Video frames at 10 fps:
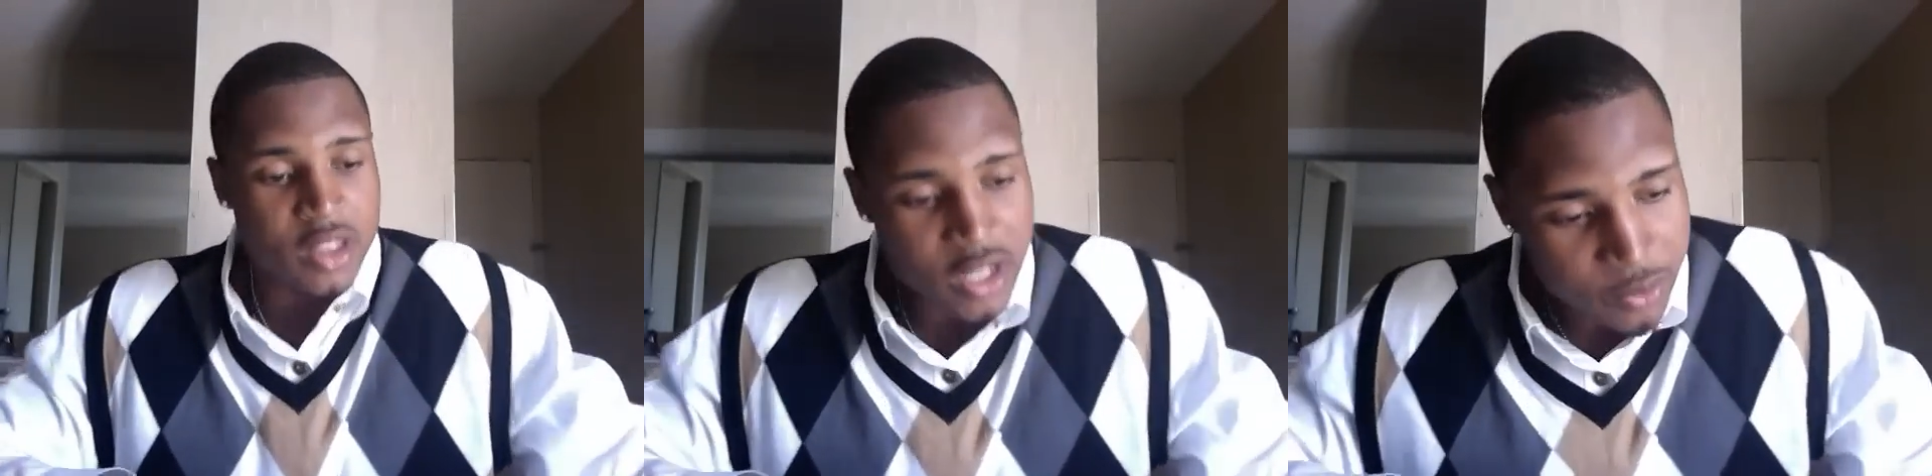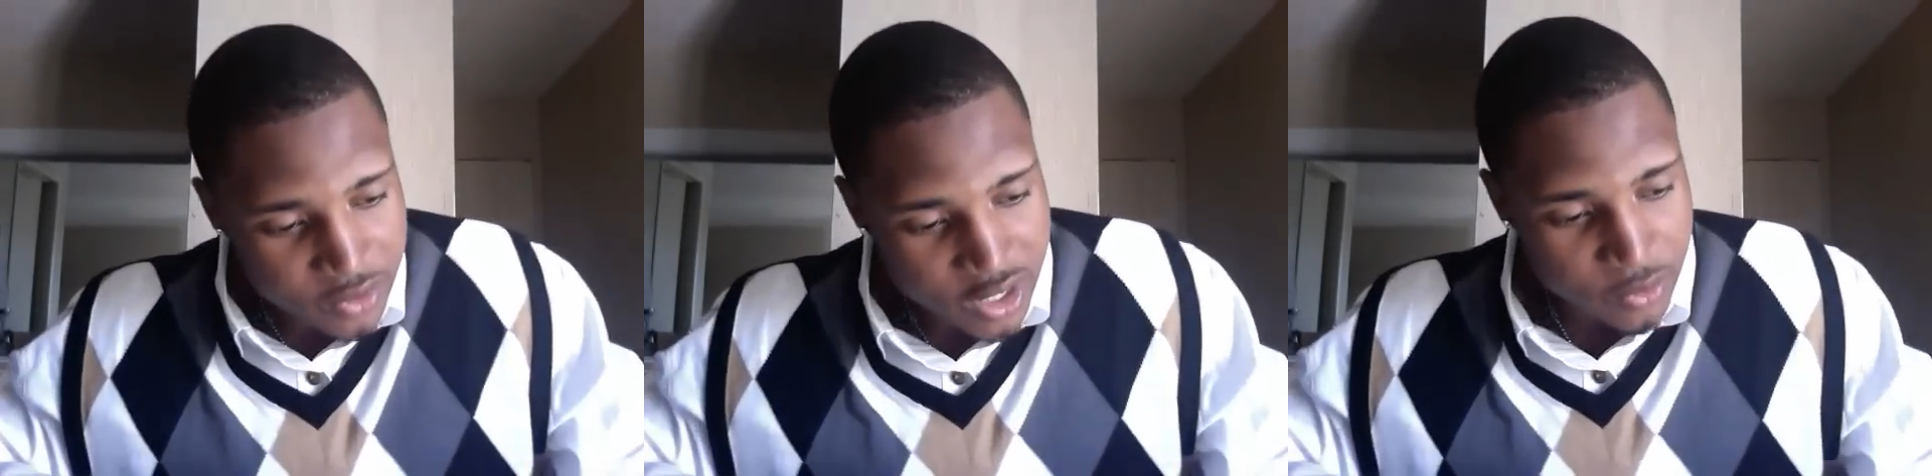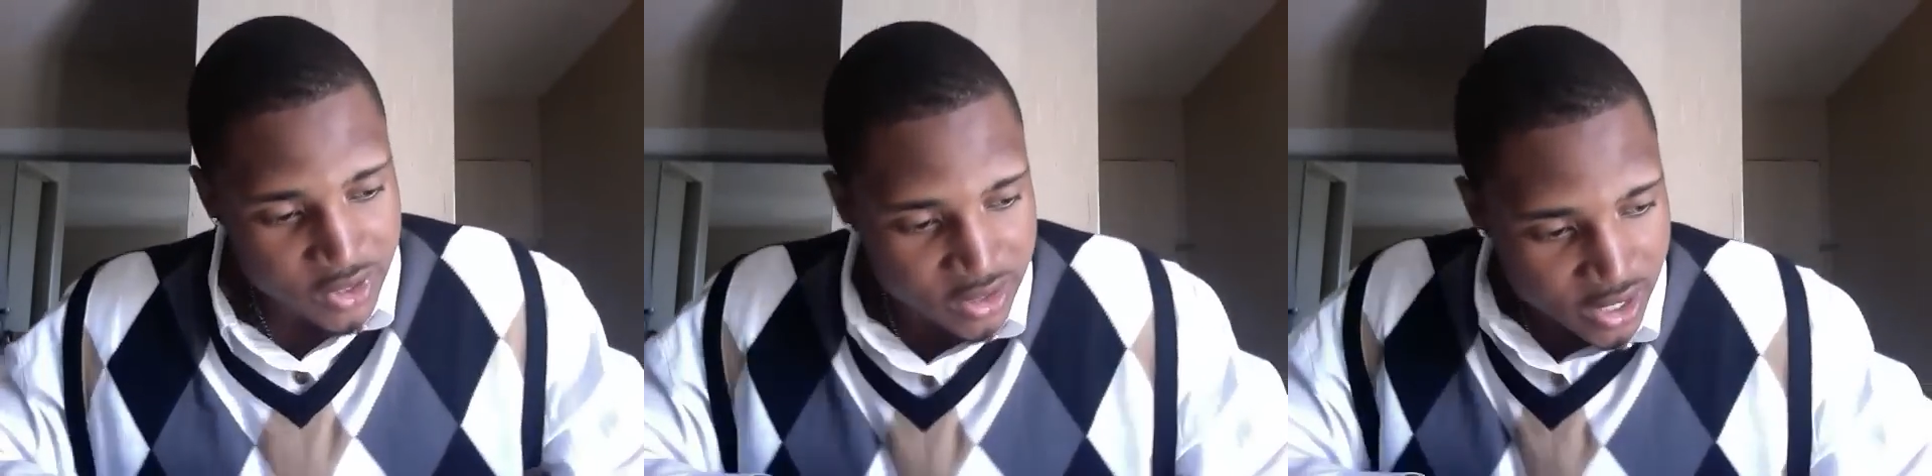that
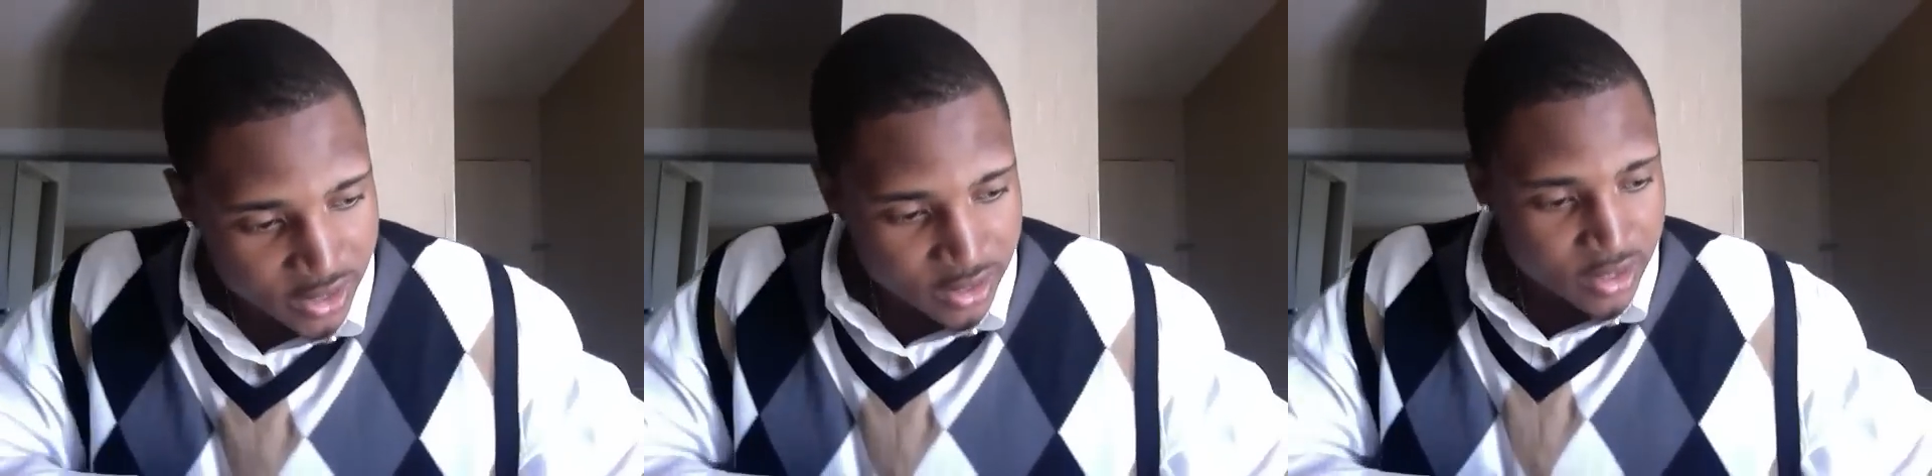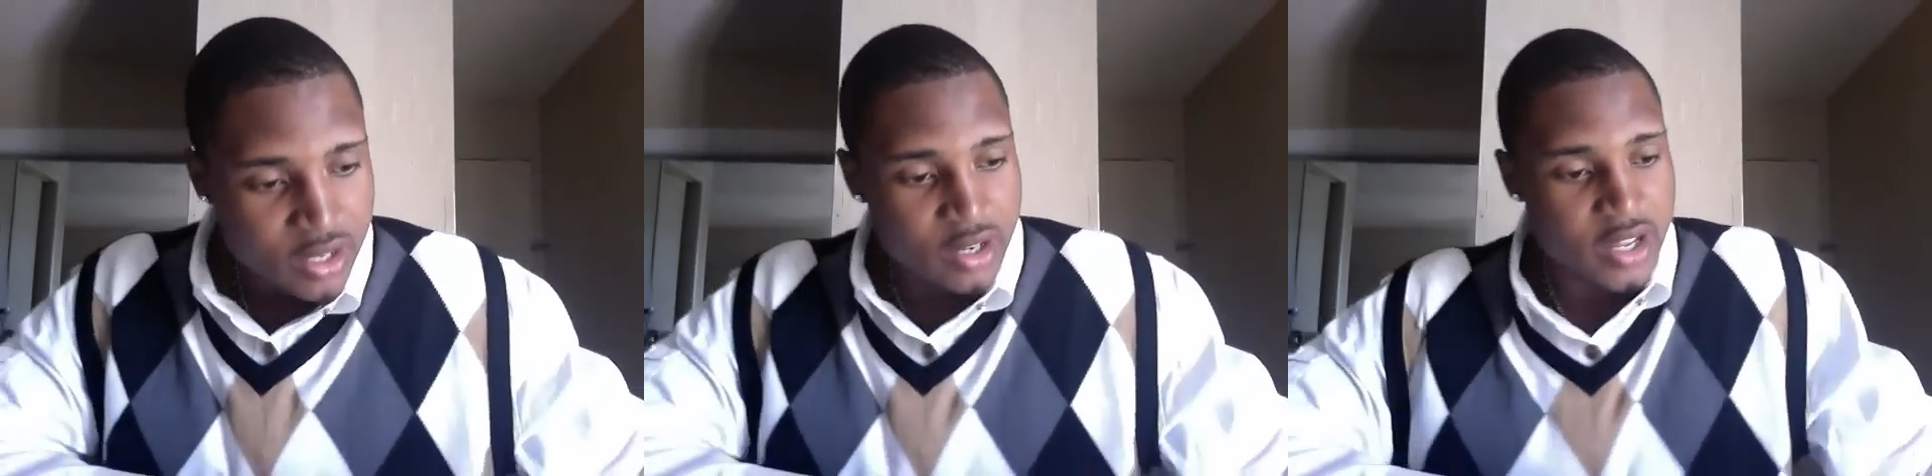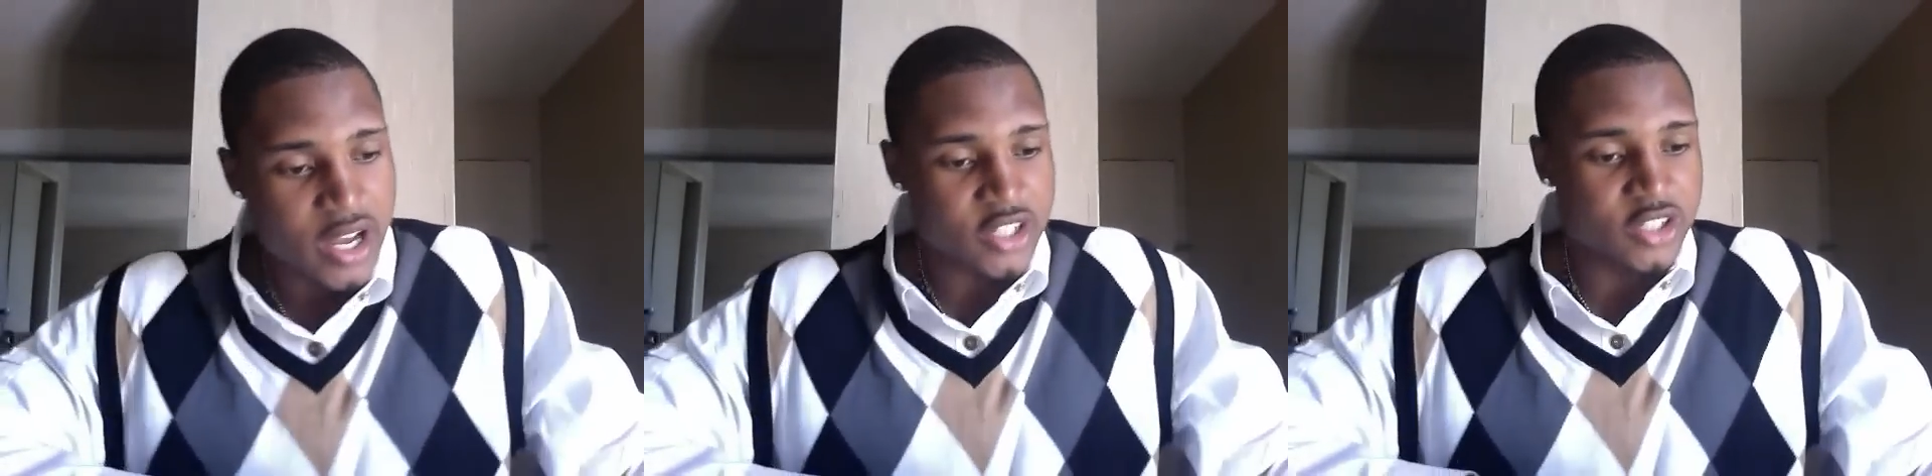was stated
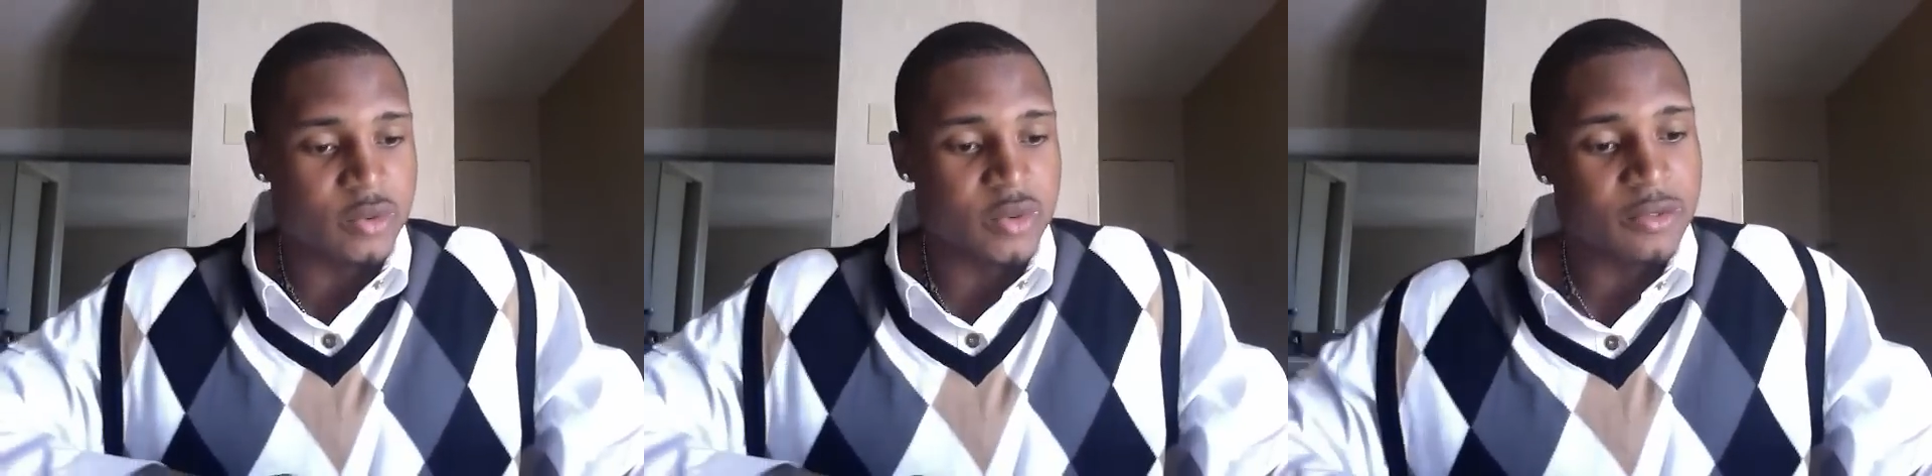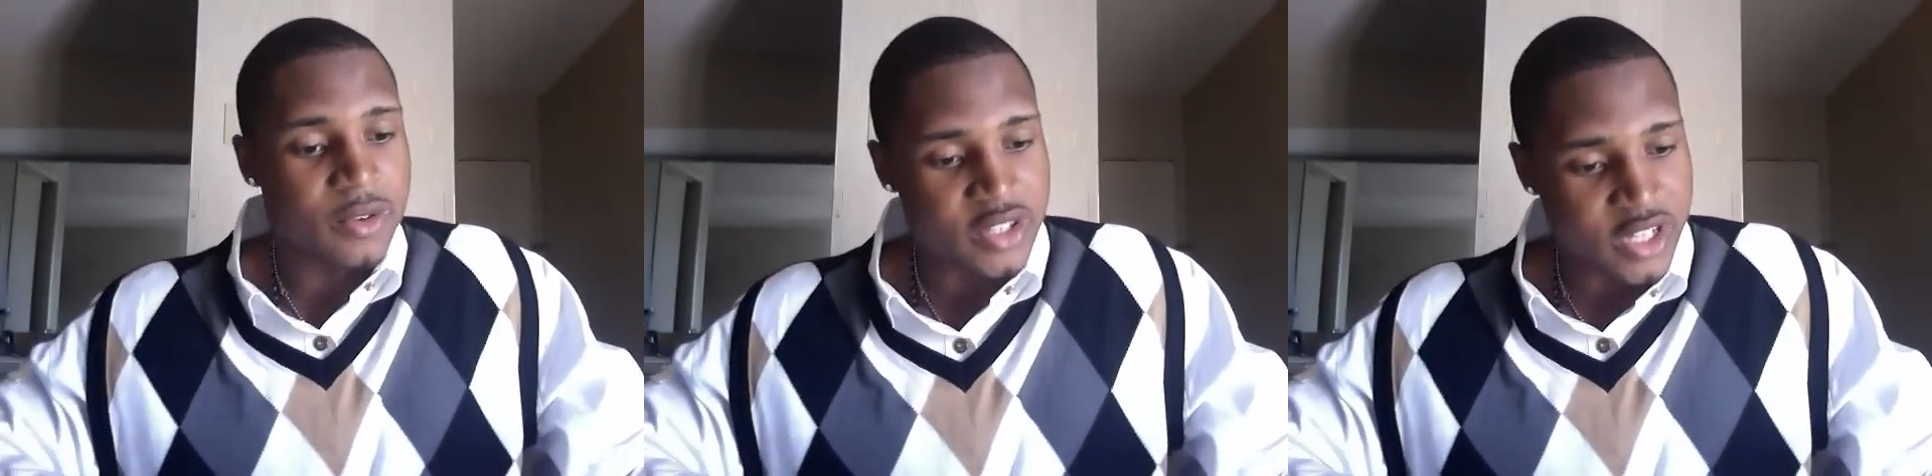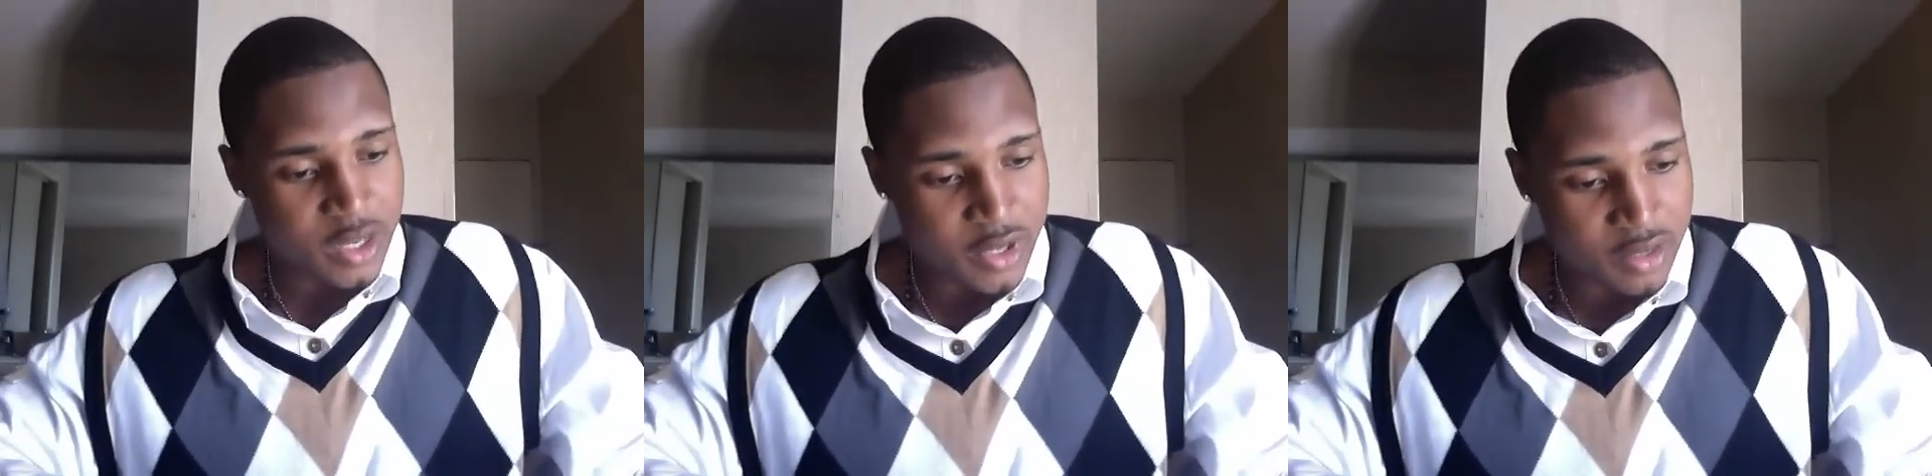last year when he first
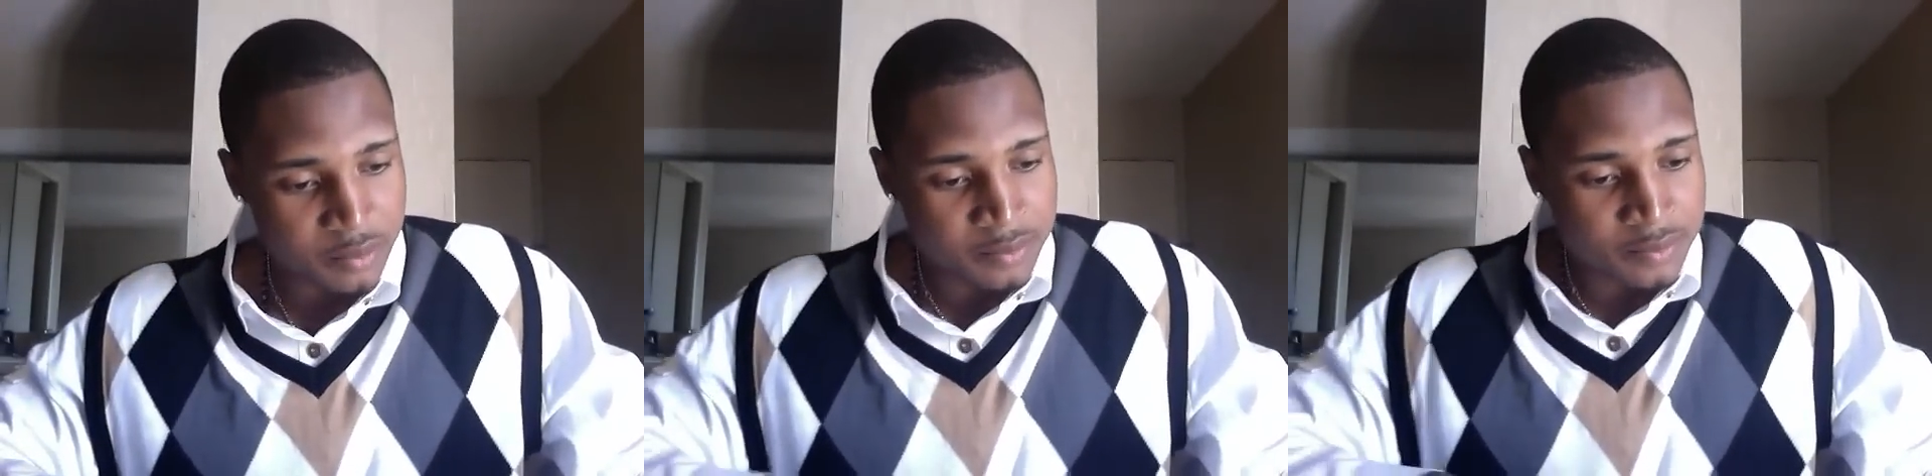came in.